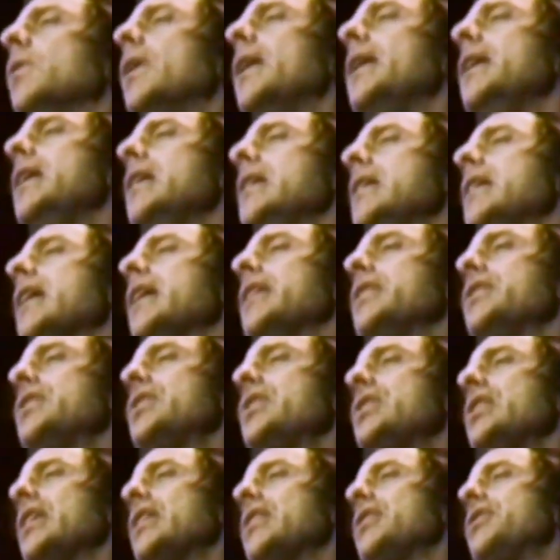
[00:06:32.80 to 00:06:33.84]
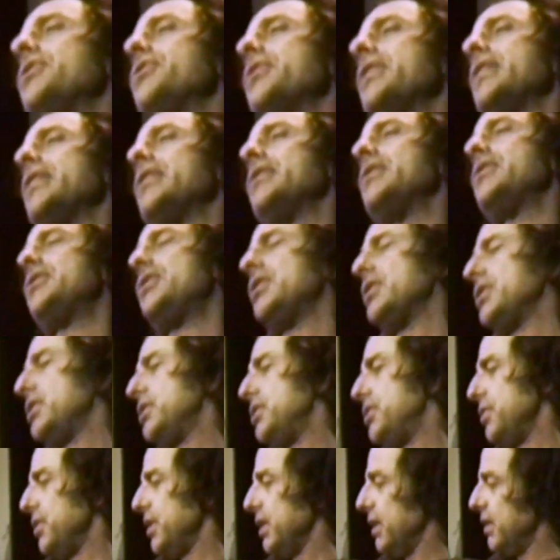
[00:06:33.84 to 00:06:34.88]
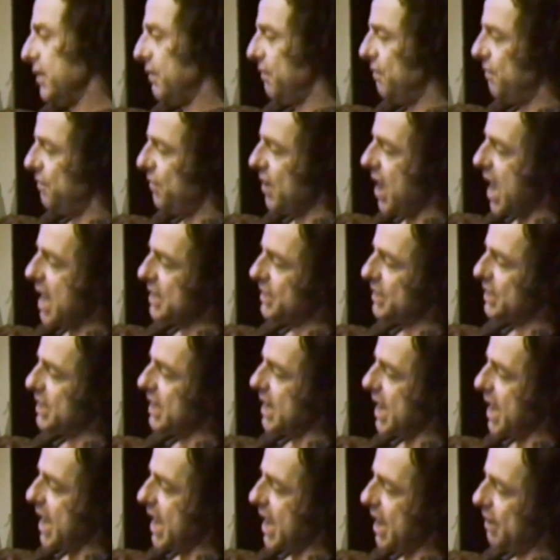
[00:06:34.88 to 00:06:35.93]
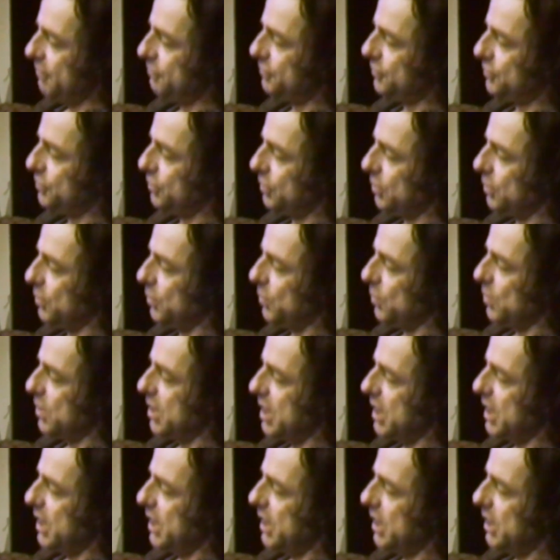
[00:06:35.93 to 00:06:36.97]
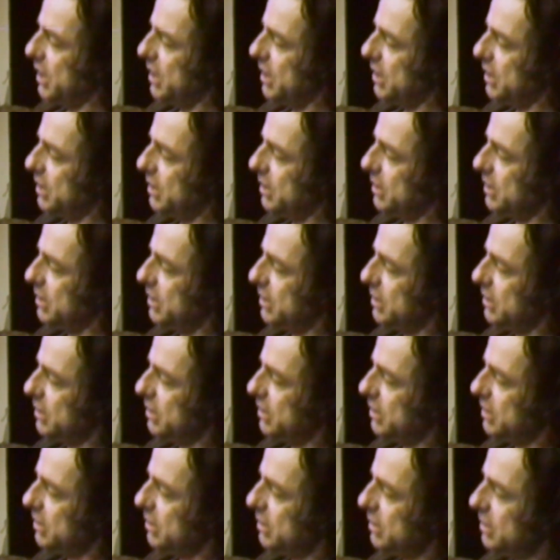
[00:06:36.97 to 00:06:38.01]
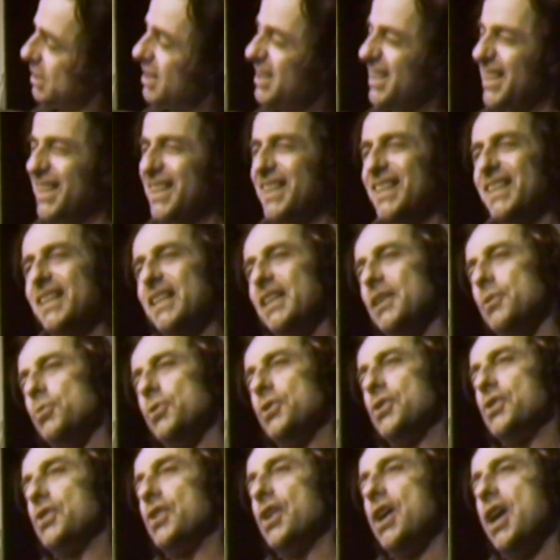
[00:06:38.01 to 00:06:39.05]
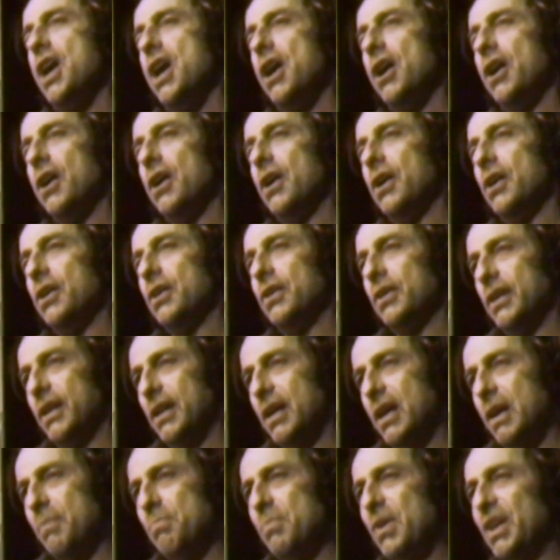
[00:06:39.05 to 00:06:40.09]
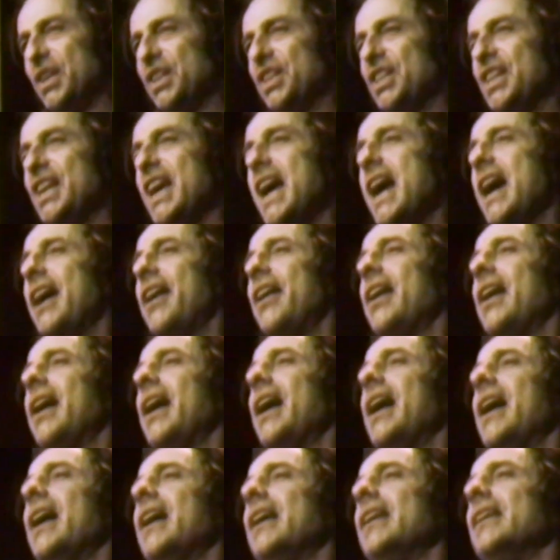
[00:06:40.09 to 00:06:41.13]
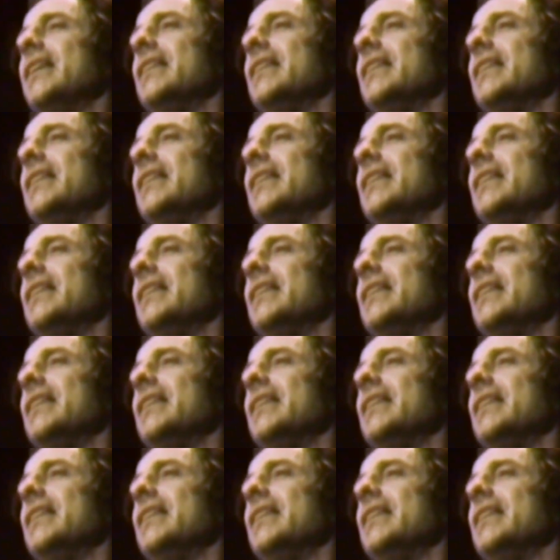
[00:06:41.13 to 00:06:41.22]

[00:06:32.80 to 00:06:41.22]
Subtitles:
Oh, I did get sick of just drinking vodka after a while. It was there that I met Kara.